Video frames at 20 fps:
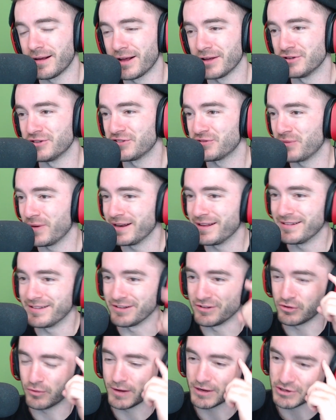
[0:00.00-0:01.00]
I just went
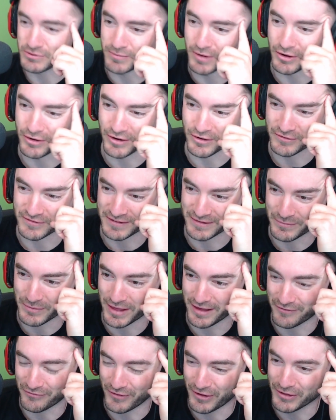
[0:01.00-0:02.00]
into Twitch mode. I was going to
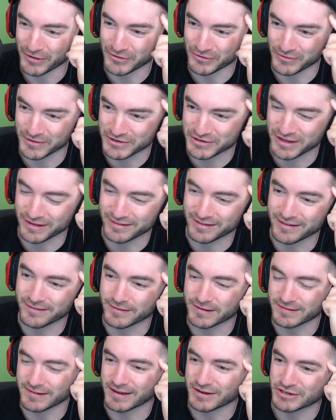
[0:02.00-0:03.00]
be like, follow
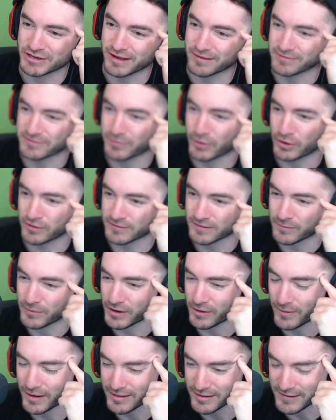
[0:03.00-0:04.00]
twitch.tv/CaptainSparkles. And I'm
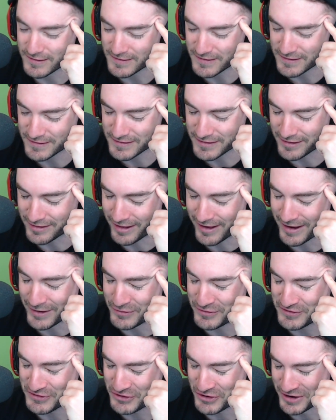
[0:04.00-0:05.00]
like, wait, this isn't the
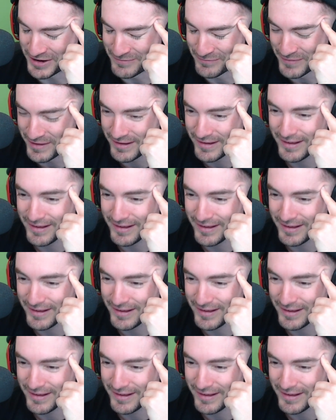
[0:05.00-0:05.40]
live stream.